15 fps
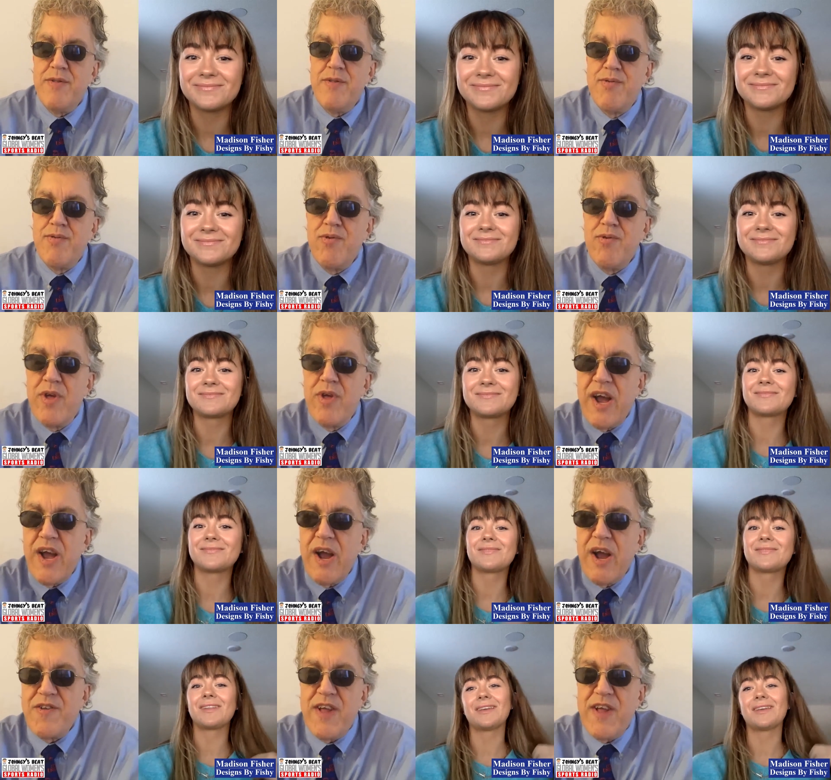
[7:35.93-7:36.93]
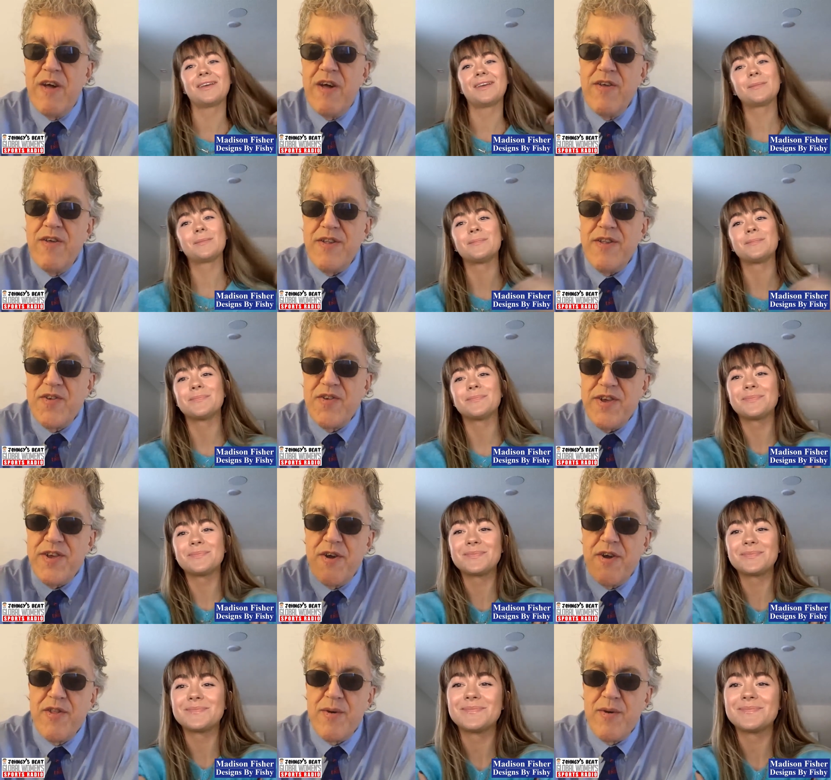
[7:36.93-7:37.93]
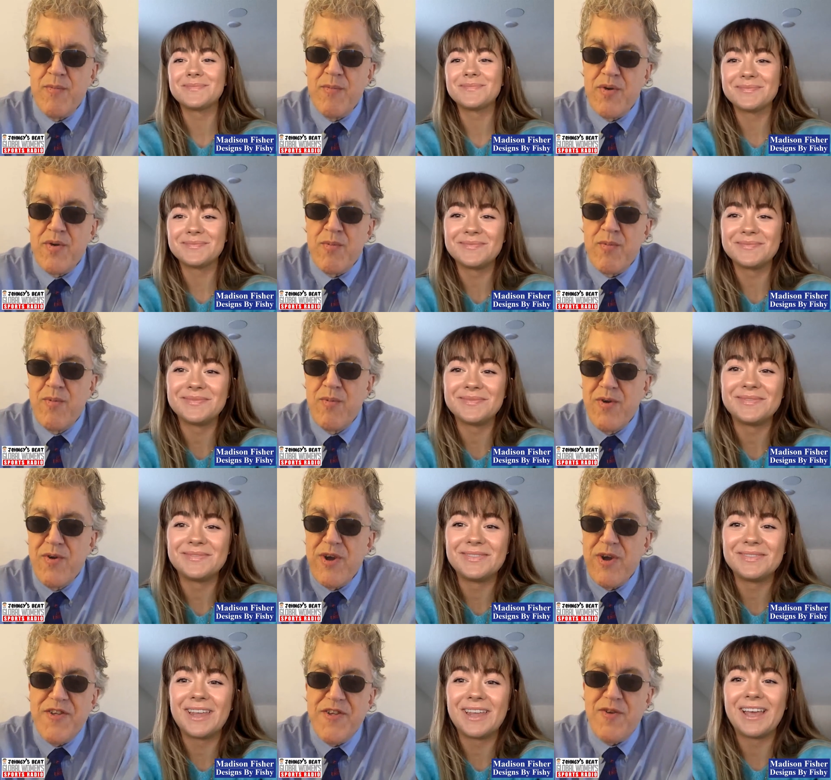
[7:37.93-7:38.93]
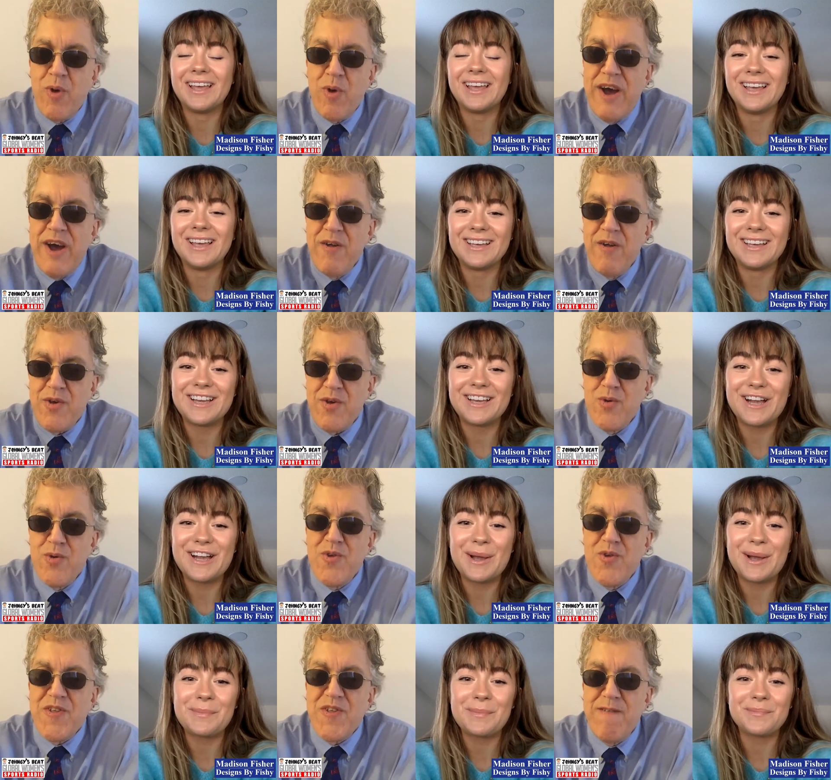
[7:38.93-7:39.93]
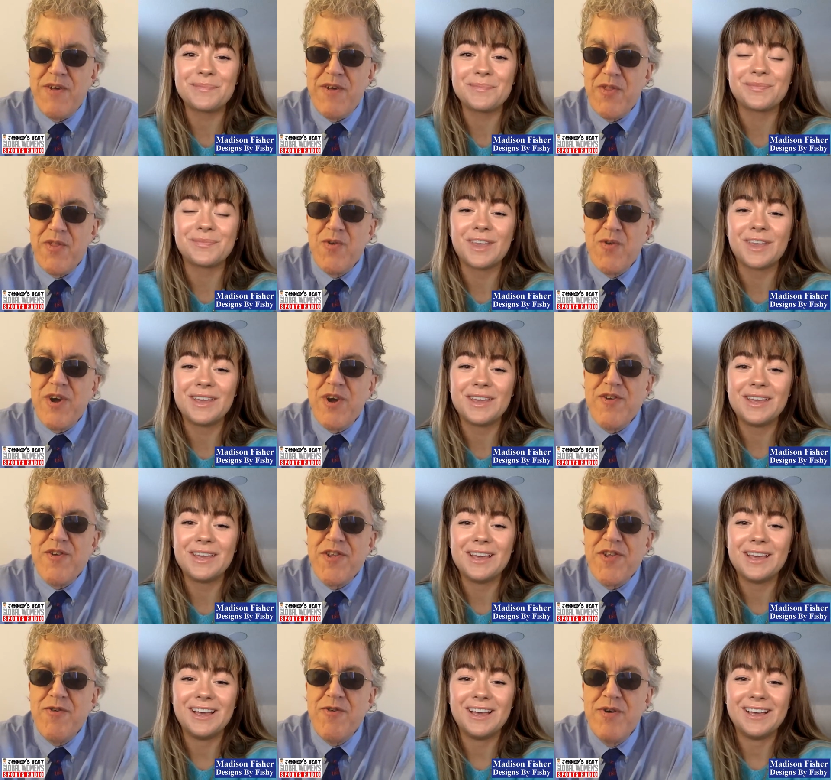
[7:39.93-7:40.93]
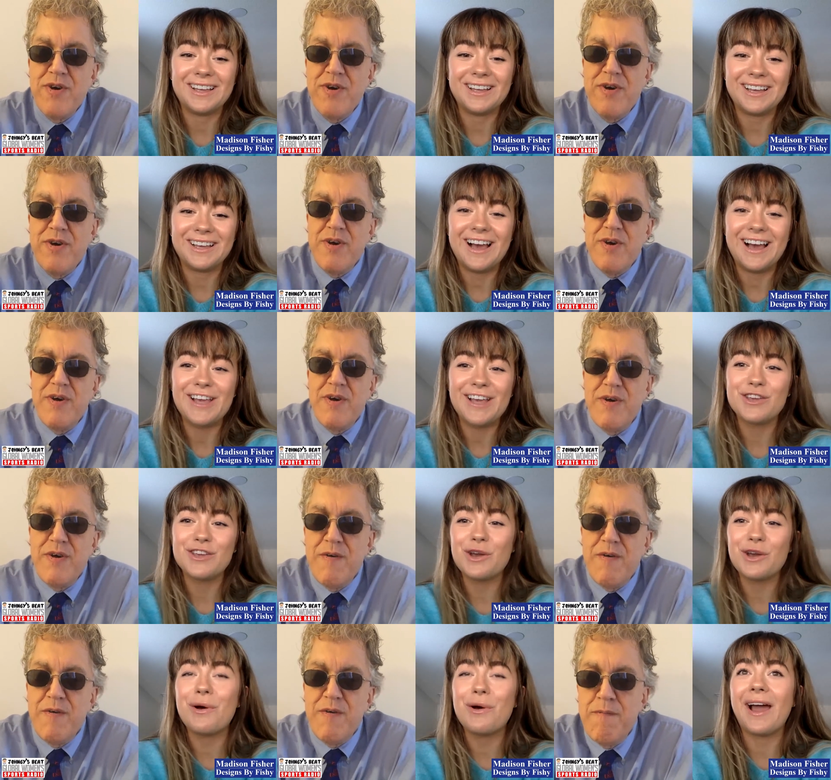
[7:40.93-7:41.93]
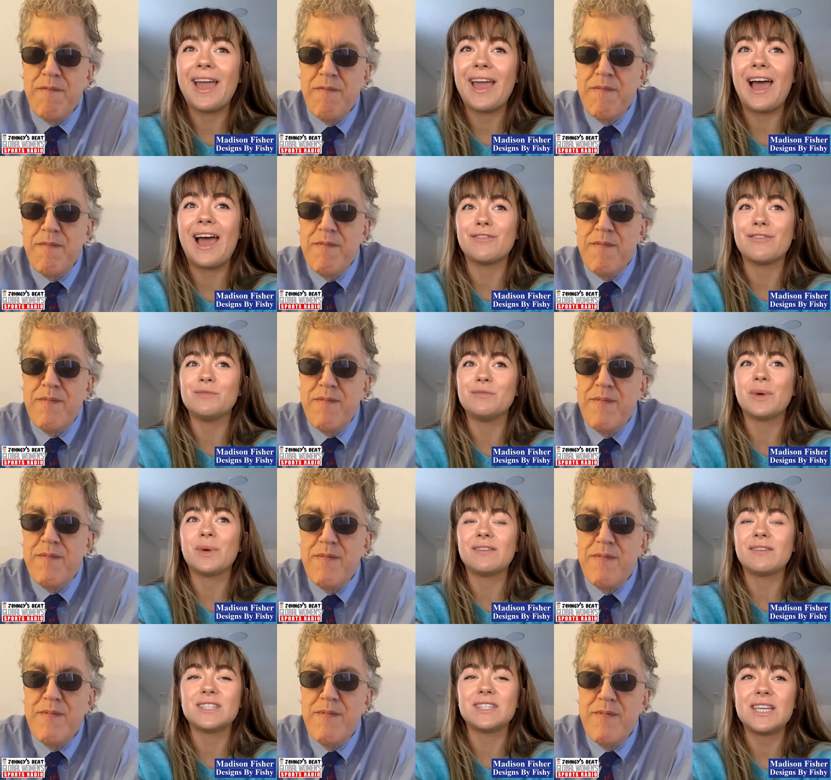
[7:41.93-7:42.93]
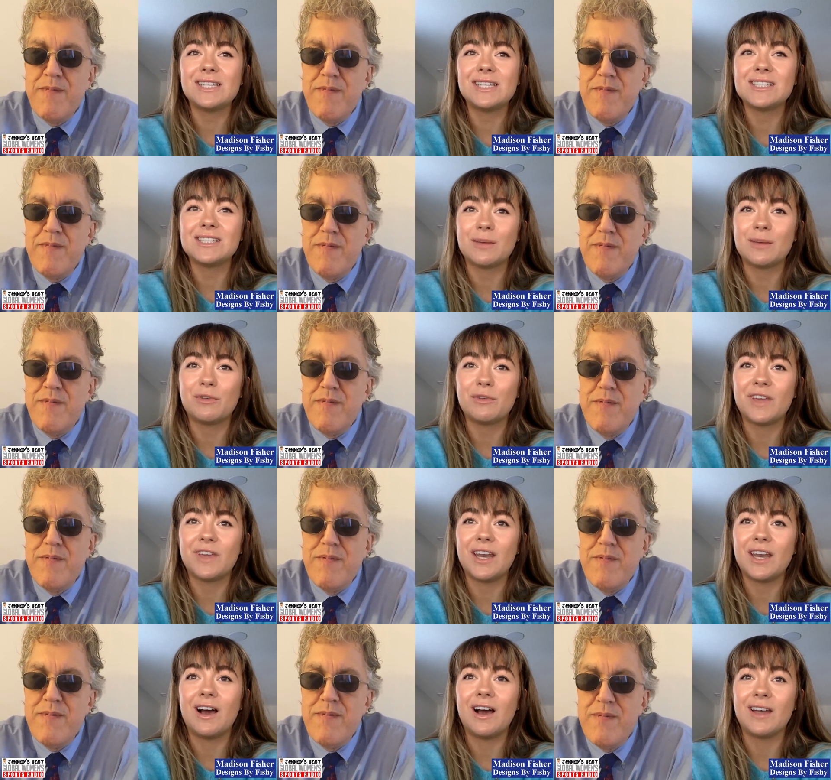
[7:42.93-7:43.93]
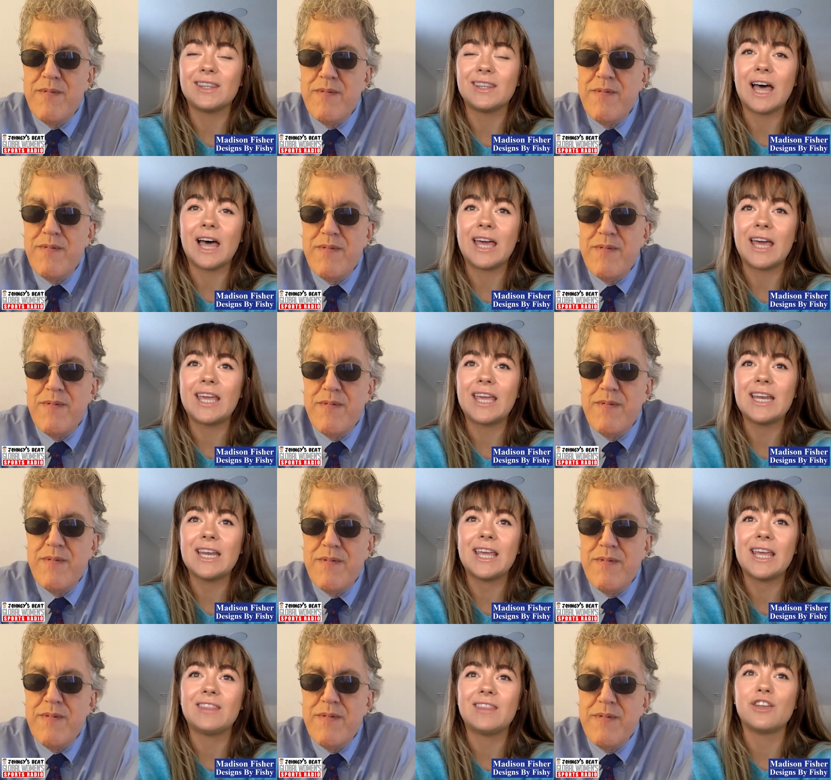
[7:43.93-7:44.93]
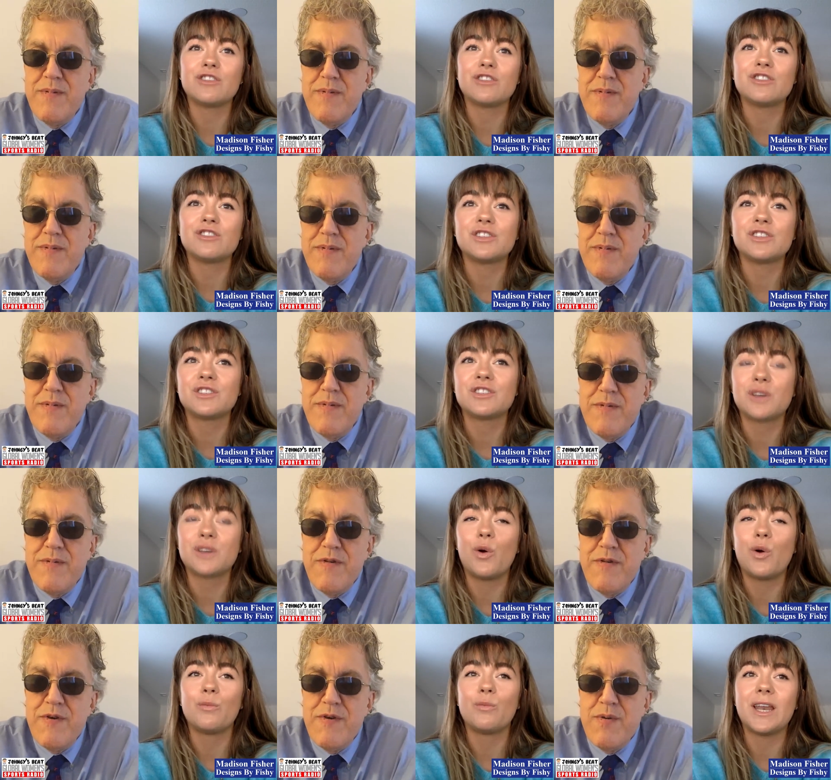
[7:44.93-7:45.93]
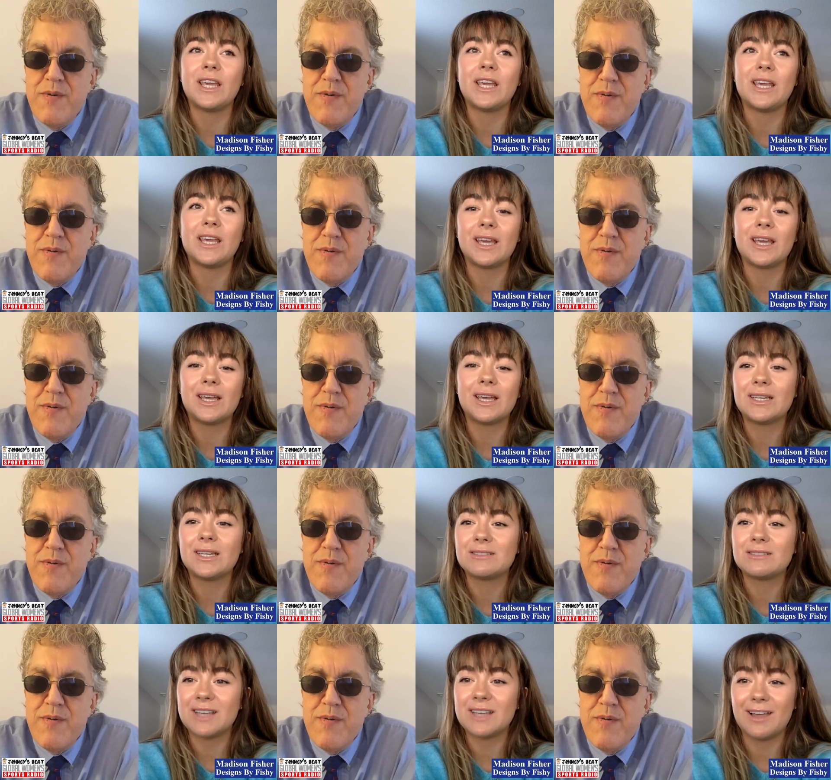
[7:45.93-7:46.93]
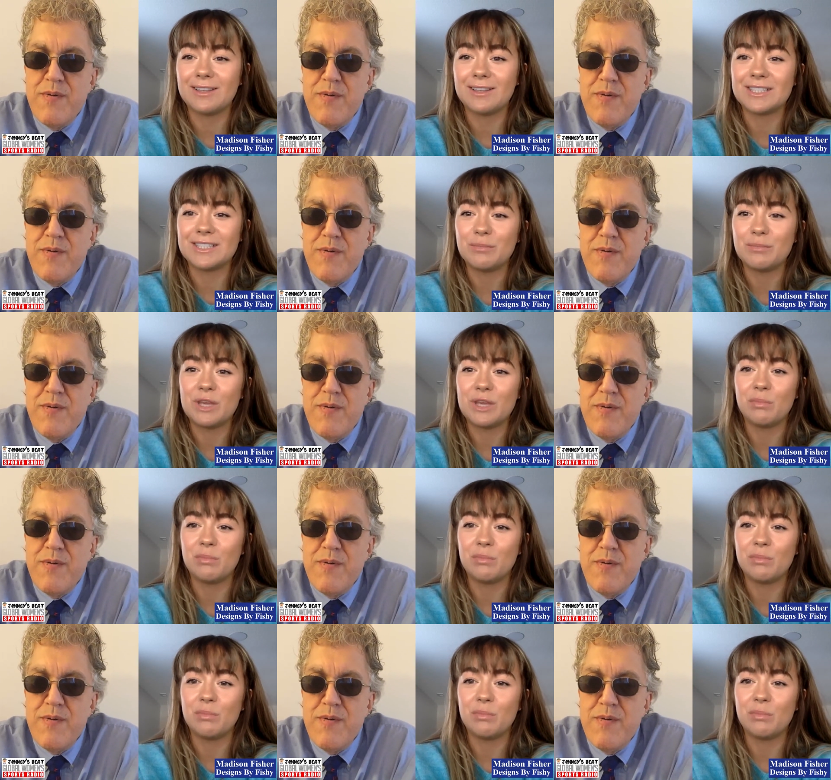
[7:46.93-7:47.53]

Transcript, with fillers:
Speaker 1: and through, like, Artist Alley and seen all the crazy, wild, cool stuff that those artists do?
Speaker 2: I haven't, but I've seen some of it online, and there's just so many talented